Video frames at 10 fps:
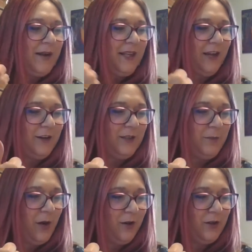
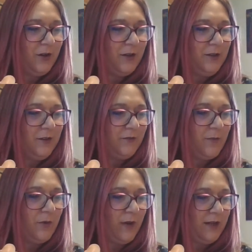Carolyn Parker
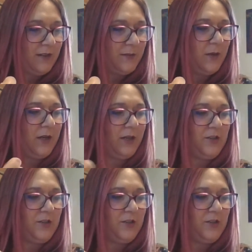from Miranda's party.